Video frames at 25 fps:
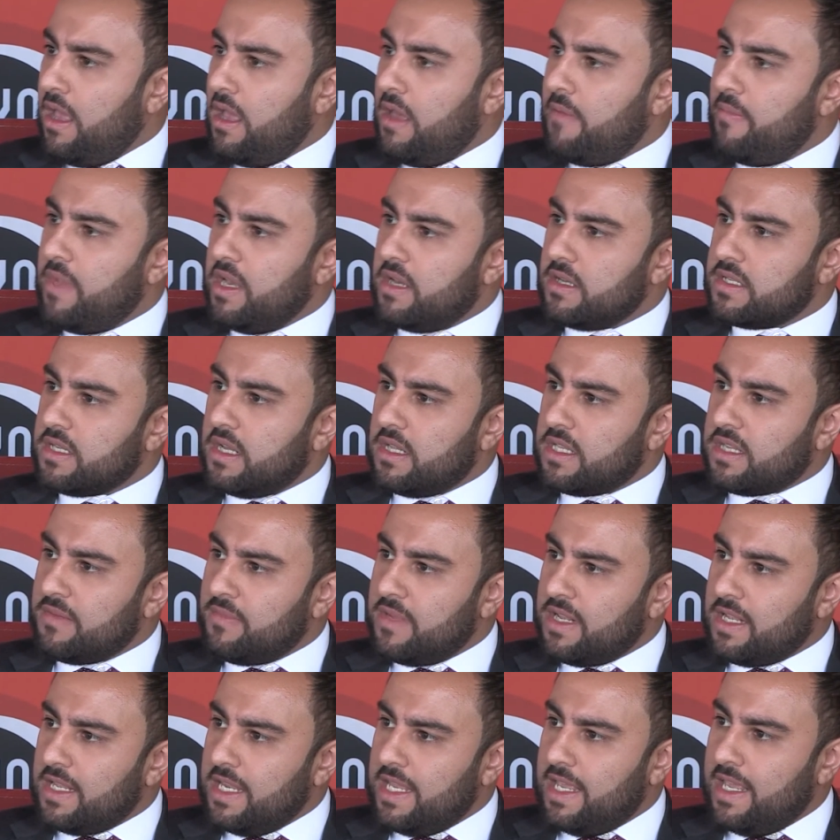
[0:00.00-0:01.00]
Because
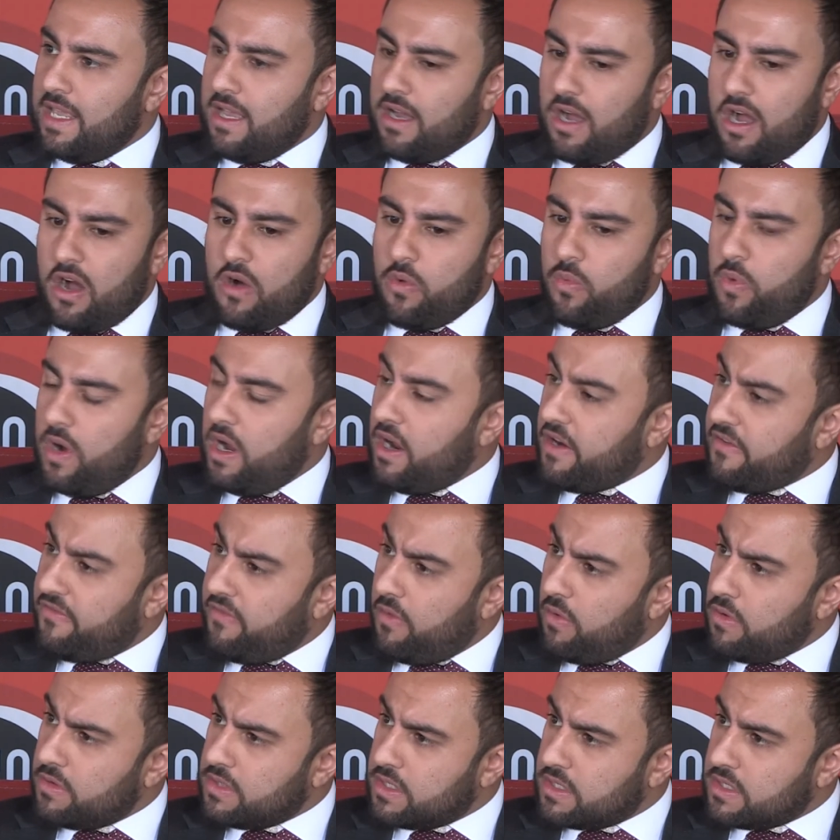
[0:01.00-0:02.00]
ultimately our
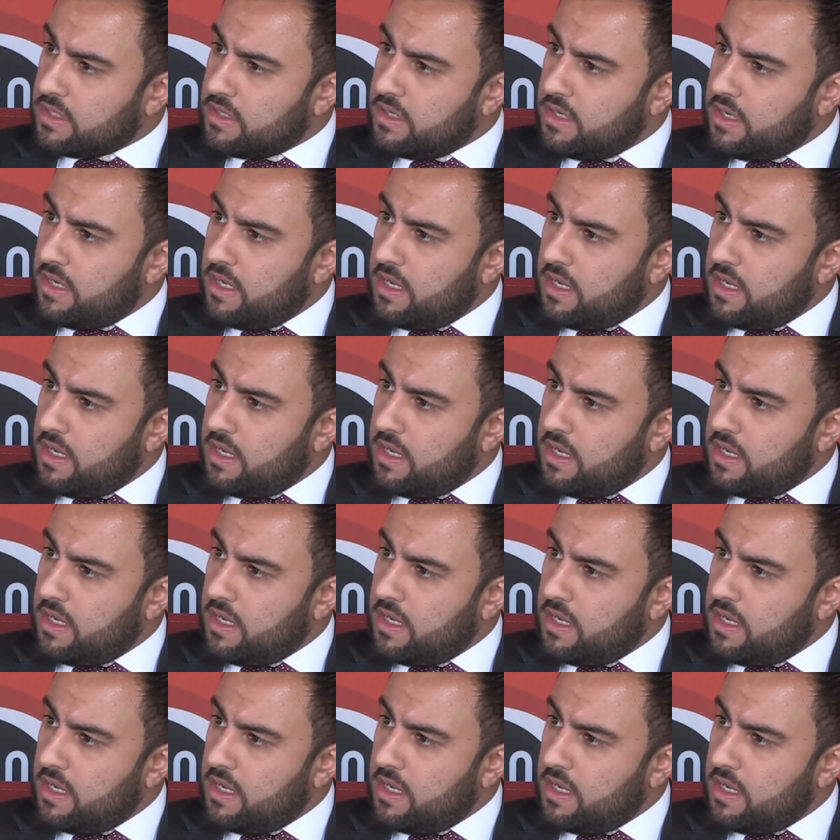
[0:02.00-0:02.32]
workforce,